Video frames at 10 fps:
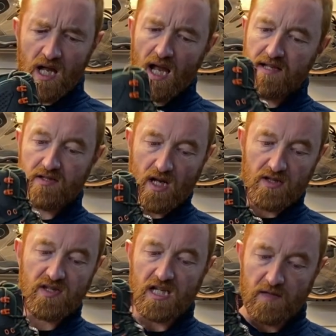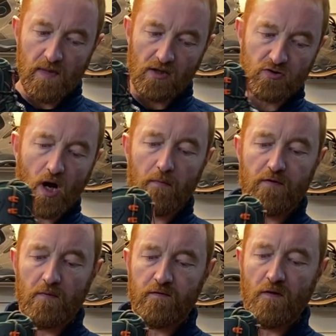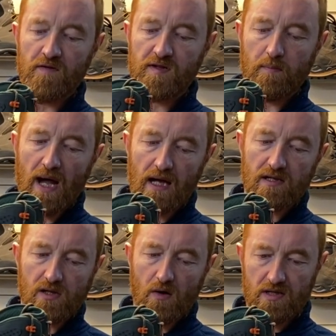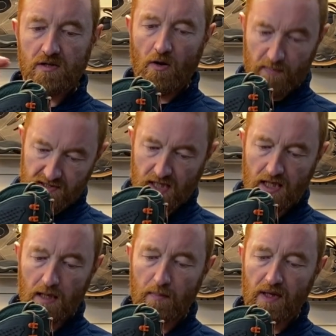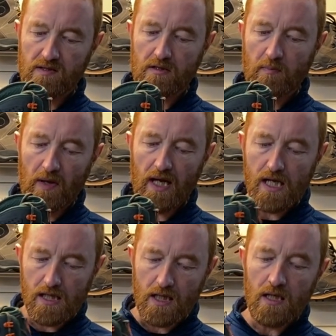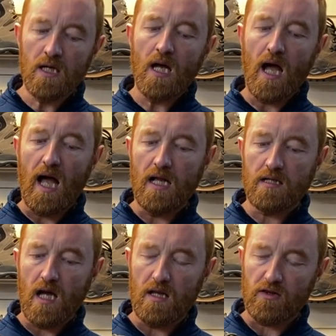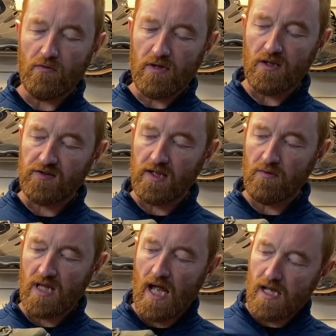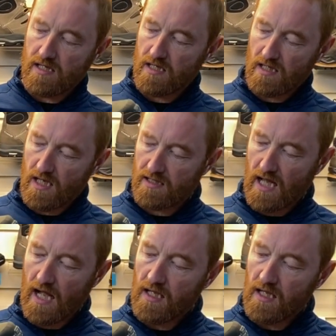It's 6mm drop from front to back, so it's not particularly built up either. And the real thing with that is that